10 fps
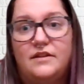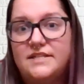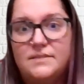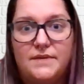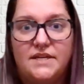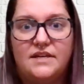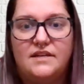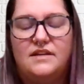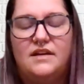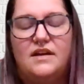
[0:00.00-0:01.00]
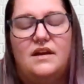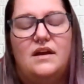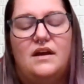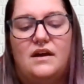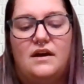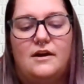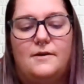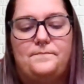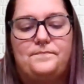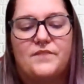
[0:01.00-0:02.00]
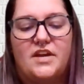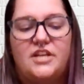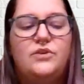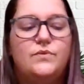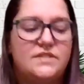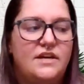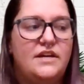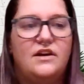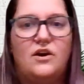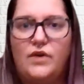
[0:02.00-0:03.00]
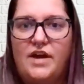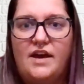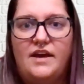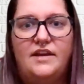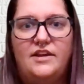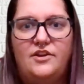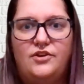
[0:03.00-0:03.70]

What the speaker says: lesbian. And he was like, okay,